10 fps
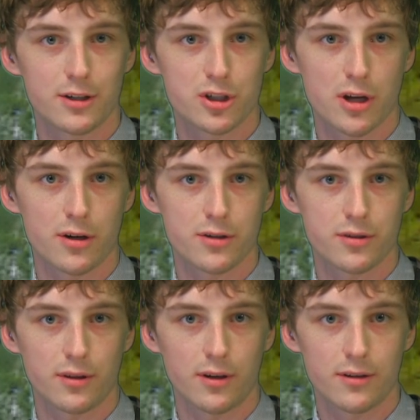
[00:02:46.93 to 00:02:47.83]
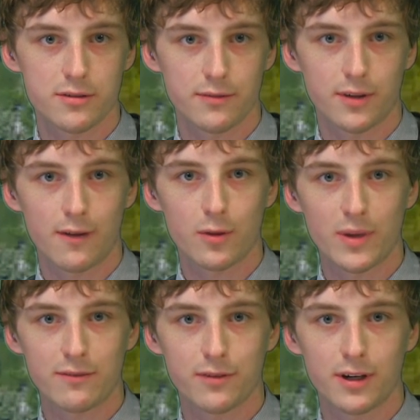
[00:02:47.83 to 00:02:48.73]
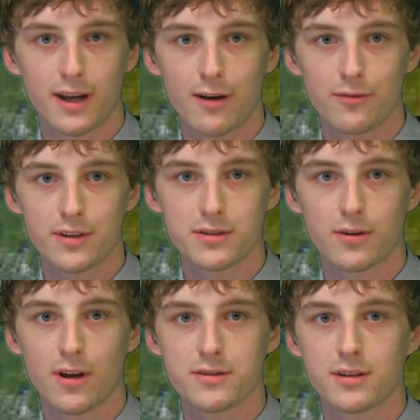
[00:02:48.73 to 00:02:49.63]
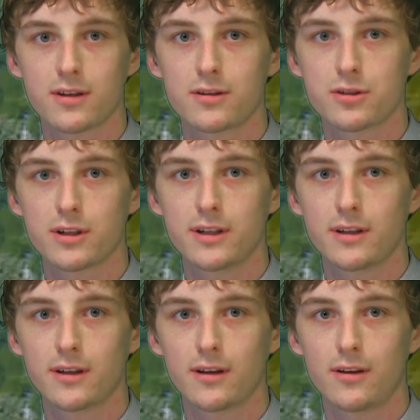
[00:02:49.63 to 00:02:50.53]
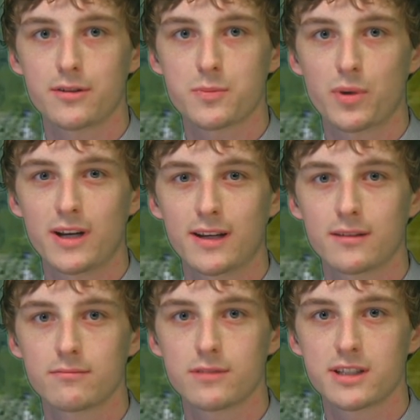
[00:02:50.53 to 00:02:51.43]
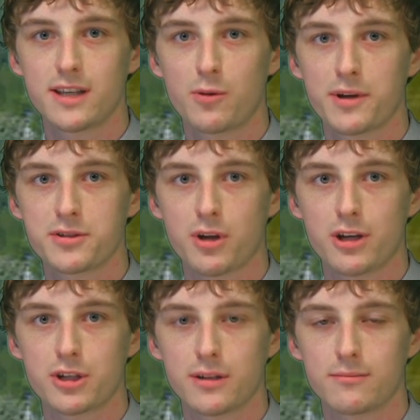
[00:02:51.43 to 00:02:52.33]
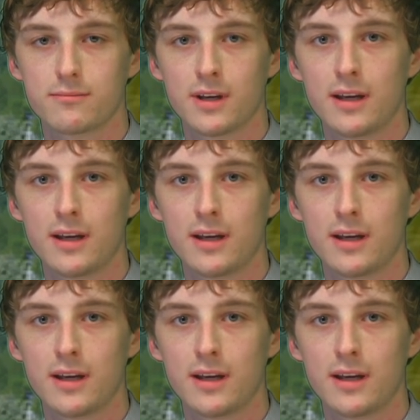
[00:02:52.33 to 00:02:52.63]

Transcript: shudders through the hearts of government funded outfits across the country uh, all spring sequestration